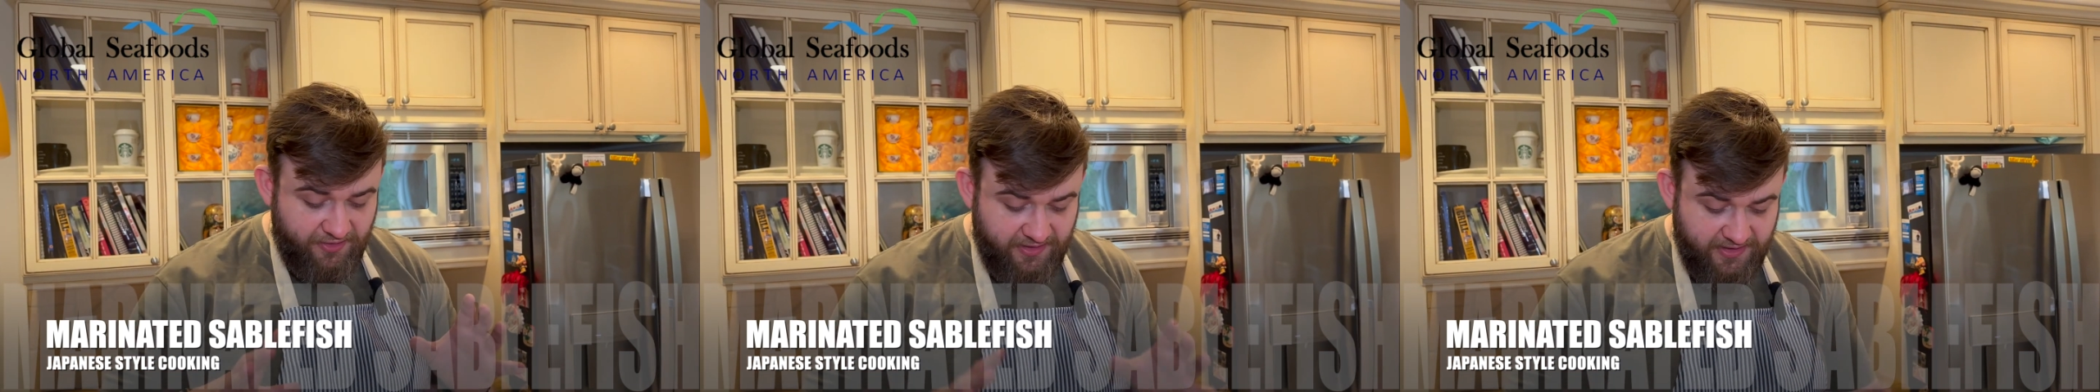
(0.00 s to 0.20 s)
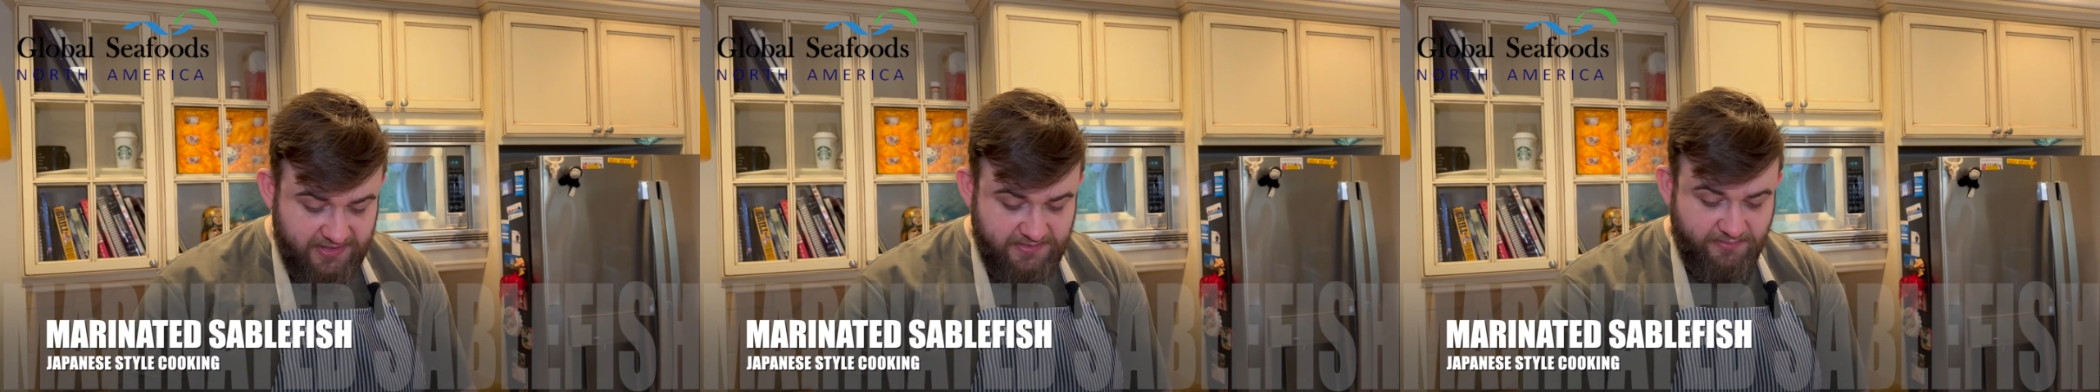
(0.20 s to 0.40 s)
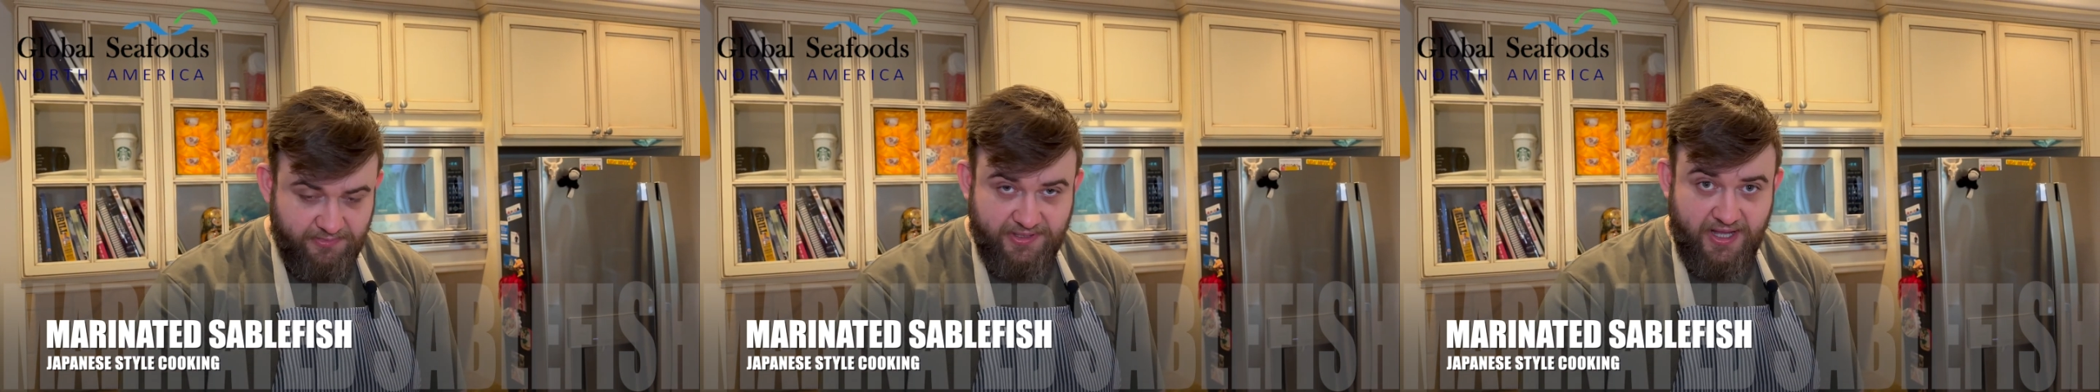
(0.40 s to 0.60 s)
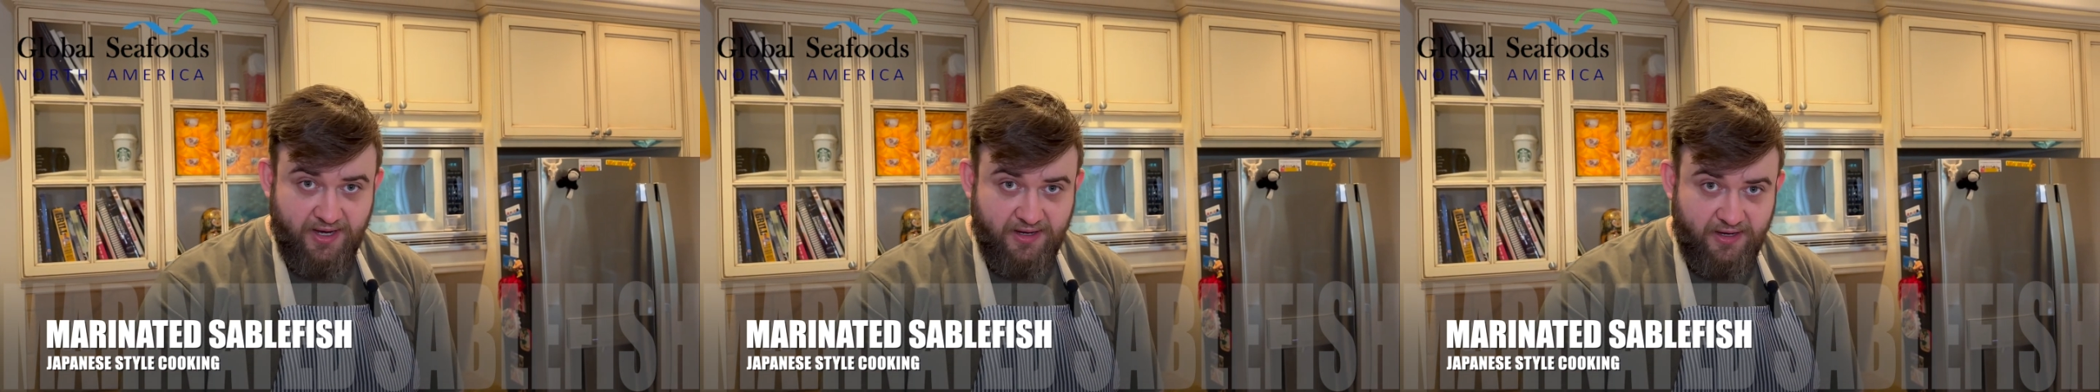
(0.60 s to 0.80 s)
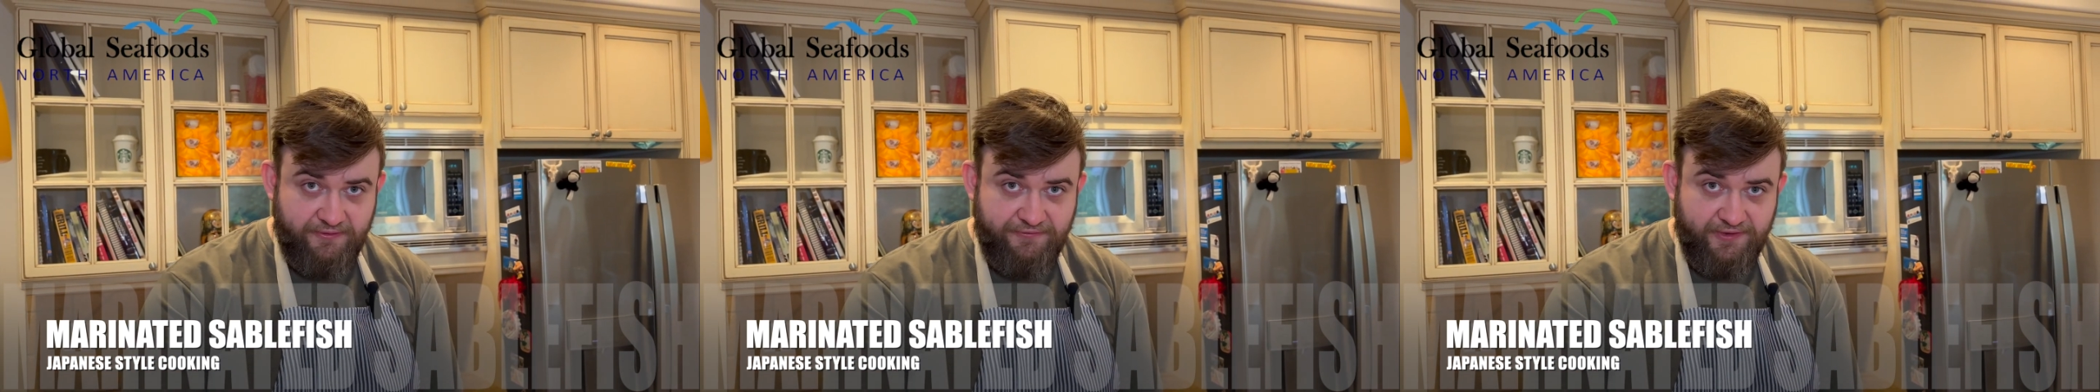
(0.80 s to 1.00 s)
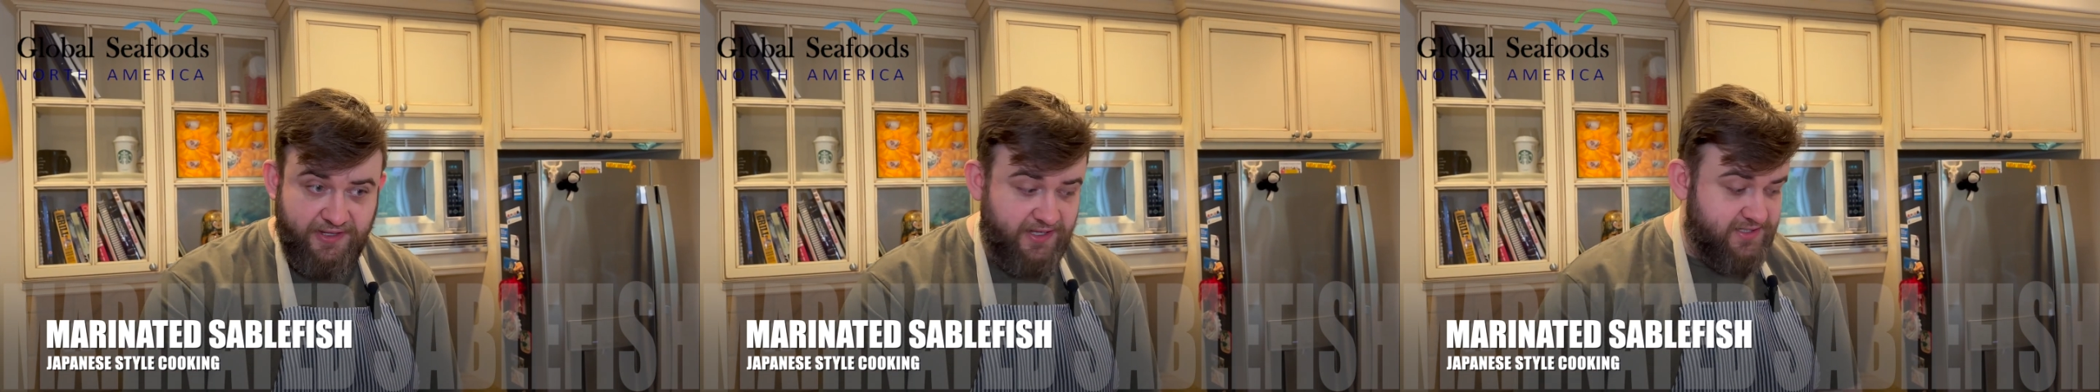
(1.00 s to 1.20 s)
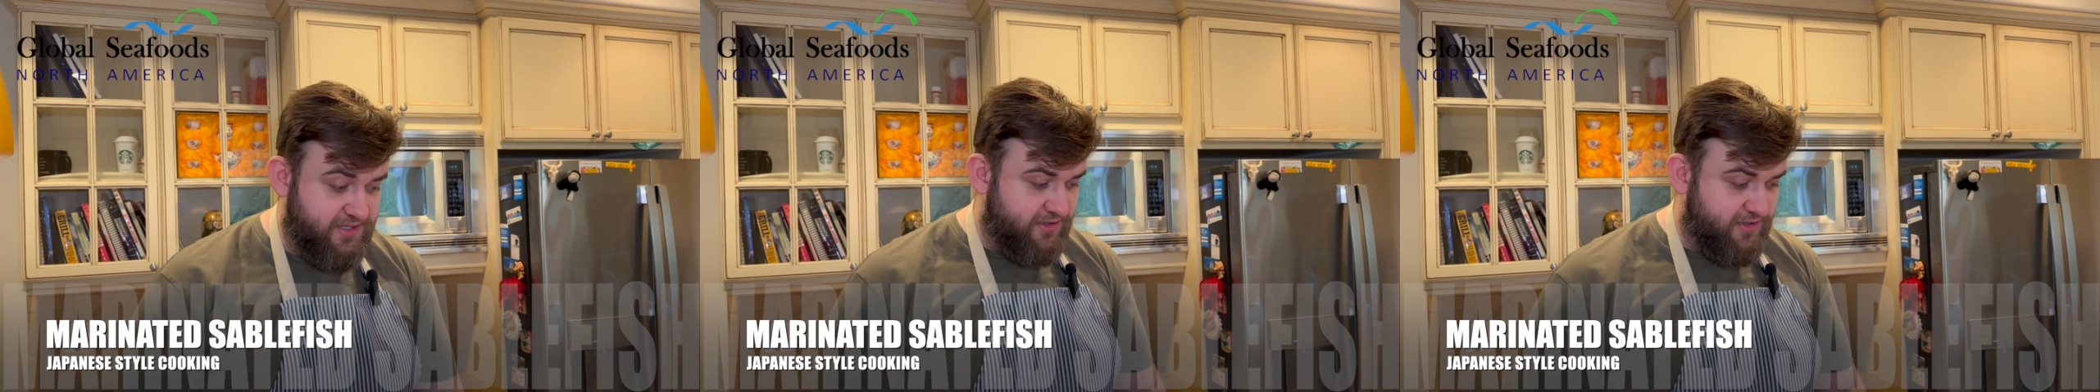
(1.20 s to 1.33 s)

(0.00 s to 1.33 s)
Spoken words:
need is some black cod fillets.